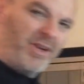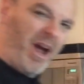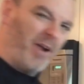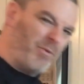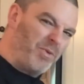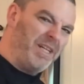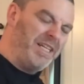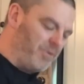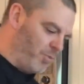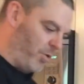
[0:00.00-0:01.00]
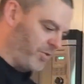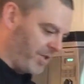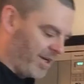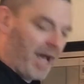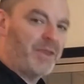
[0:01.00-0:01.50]
they're not really
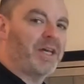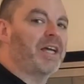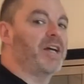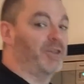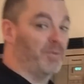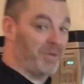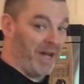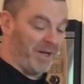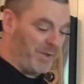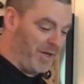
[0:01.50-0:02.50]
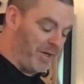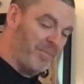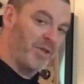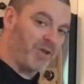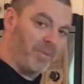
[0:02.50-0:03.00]
roasted. I think I cut them kind of
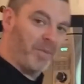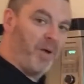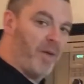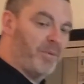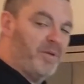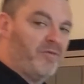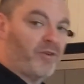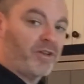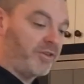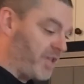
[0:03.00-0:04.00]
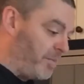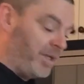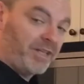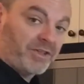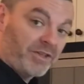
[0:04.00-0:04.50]
thick. So I'm going to pop them in for another 10
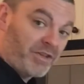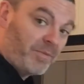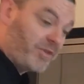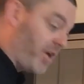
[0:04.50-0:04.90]
minutes on the same